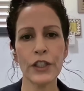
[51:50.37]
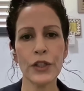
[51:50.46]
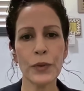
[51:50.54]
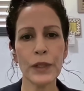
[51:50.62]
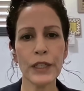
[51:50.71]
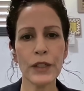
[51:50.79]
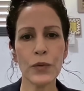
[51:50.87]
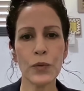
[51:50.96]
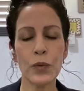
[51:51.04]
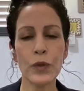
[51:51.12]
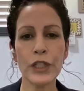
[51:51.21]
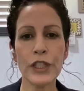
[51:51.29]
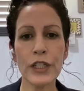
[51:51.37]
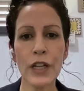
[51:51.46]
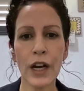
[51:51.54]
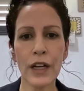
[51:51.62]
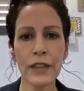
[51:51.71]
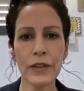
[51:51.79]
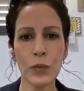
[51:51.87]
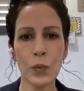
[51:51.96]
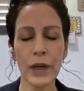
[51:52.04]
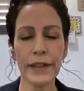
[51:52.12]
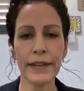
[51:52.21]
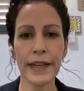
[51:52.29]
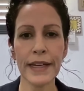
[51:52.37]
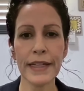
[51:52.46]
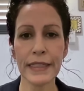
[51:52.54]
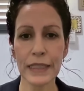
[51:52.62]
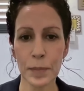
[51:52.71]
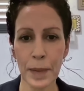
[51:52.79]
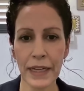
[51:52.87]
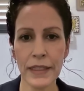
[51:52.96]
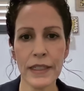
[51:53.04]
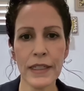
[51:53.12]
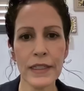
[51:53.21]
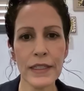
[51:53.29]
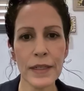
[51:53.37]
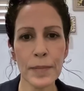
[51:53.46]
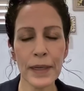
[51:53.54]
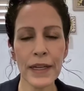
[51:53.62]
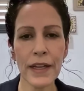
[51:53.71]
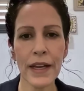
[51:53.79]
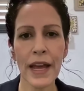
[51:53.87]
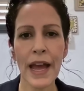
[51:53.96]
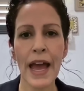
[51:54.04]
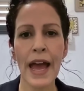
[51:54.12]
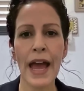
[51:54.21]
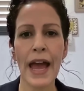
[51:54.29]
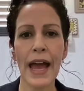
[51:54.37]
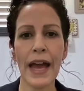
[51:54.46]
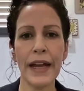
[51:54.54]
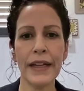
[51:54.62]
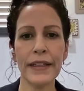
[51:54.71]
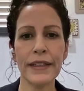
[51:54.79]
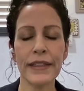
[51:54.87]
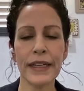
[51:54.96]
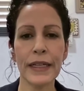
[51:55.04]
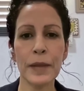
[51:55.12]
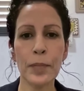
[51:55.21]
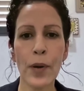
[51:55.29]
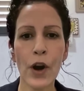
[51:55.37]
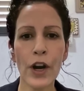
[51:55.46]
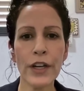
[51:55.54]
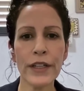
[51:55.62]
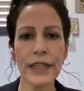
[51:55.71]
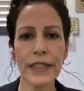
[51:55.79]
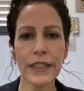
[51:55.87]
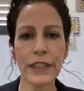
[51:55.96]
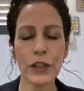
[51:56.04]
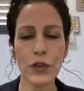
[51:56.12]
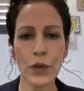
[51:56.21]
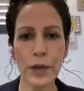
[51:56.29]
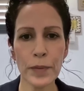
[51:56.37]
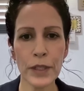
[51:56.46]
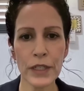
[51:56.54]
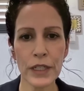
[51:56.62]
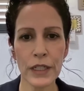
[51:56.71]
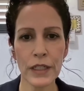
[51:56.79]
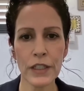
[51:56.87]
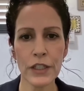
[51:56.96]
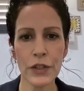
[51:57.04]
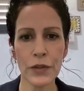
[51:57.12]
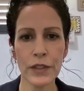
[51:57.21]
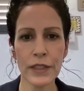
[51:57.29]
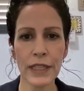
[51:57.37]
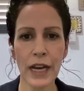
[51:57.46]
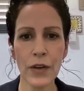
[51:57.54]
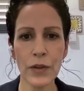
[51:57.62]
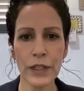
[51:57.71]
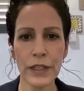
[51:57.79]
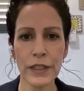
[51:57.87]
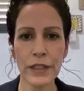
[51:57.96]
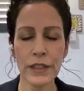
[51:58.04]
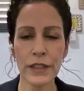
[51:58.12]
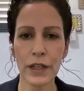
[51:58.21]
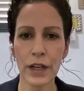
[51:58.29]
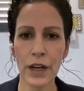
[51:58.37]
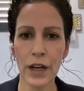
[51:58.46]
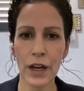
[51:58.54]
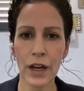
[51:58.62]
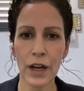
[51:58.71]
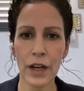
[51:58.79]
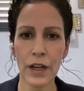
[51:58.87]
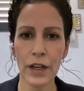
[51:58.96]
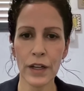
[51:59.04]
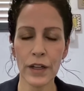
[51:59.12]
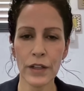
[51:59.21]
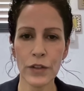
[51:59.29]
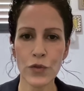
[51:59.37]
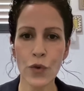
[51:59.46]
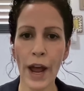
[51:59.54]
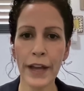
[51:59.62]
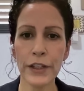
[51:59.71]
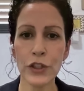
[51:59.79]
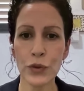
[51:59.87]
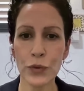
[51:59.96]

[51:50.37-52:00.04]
to it was not what they expected it to be. And in part, it contributed to the Saudis trying